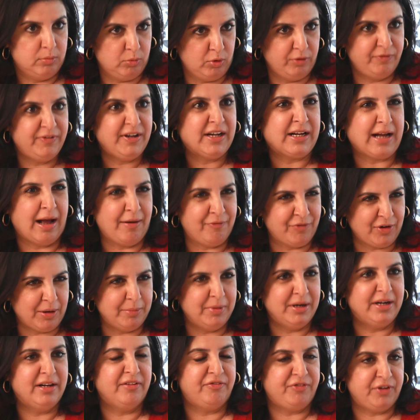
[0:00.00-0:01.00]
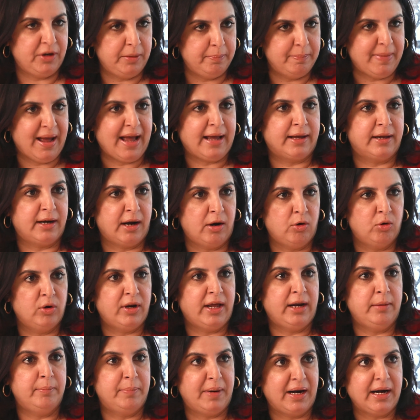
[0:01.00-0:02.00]
We come from a different
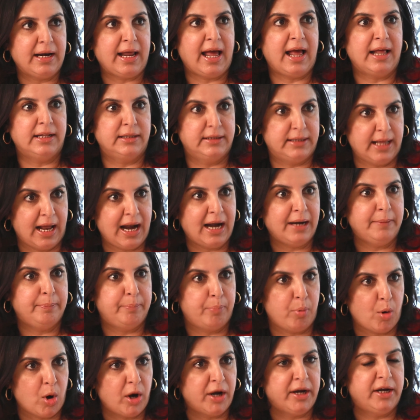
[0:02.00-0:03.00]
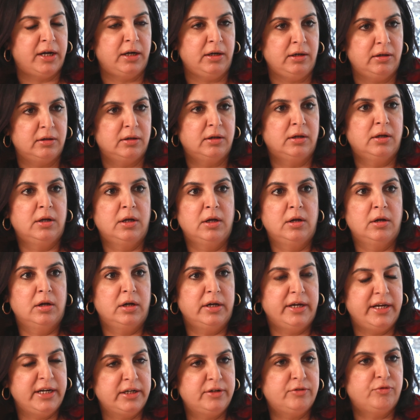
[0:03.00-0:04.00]
background, but at that point,
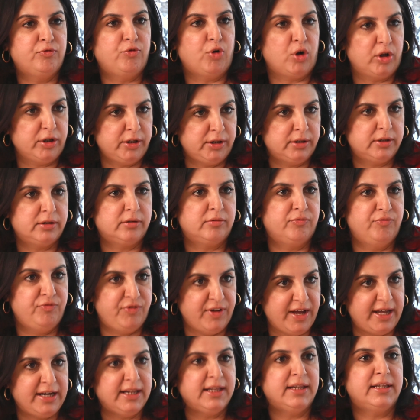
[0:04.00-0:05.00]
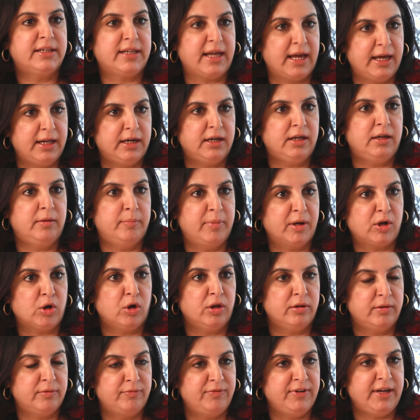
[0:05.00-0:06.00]
it was very scary
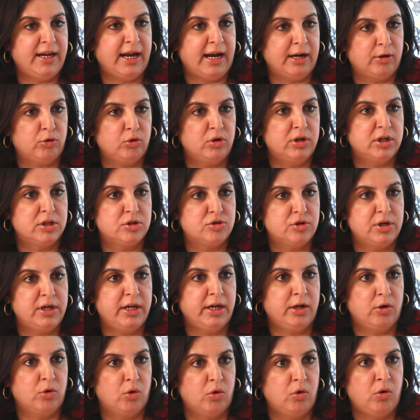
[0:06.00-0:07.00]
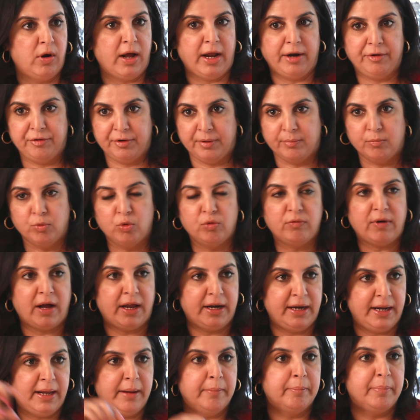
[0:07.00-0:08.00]
because we had to literally go and remove our
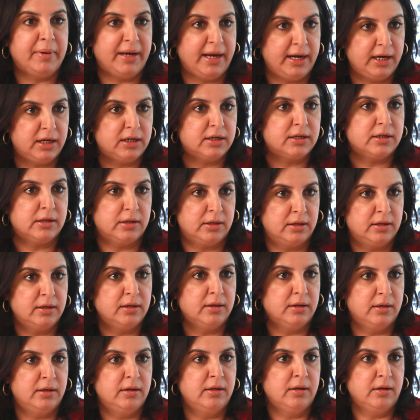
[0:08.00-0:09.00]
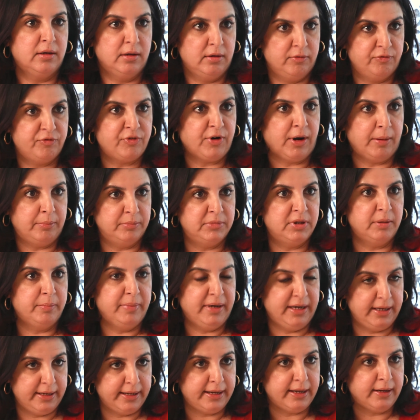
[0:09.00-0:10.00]
nameplates from the
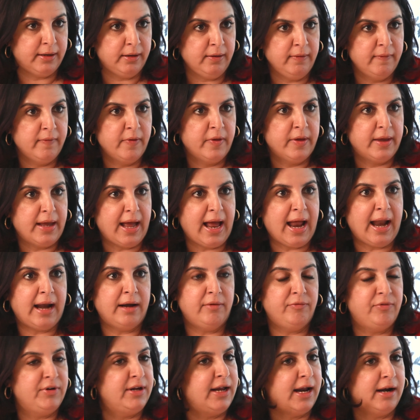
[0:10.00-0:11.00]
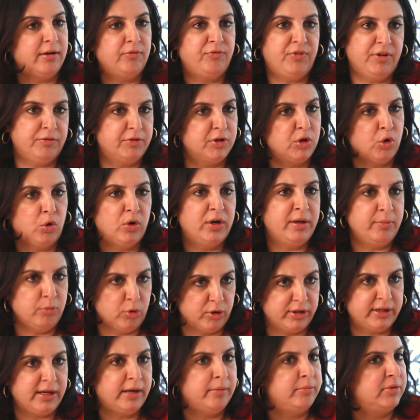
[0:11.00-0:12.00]
building, and we were the only
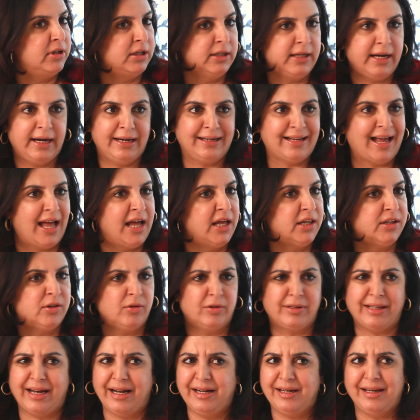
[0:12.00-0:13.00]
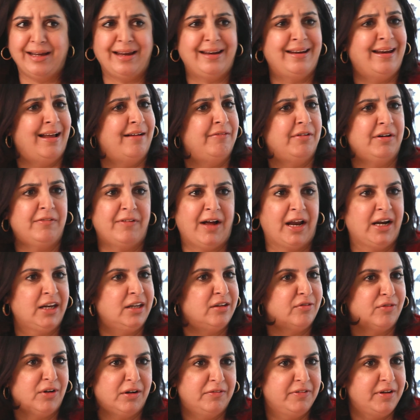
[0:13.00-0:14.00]
Muslims in the entire society, and never once
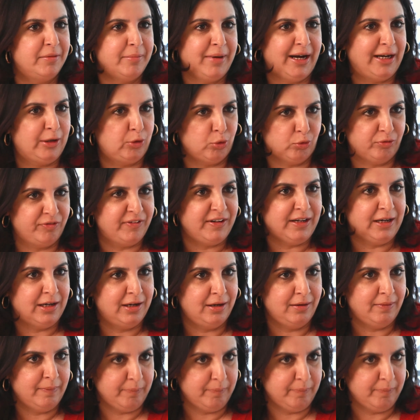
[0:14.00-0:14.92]
were we made to feel.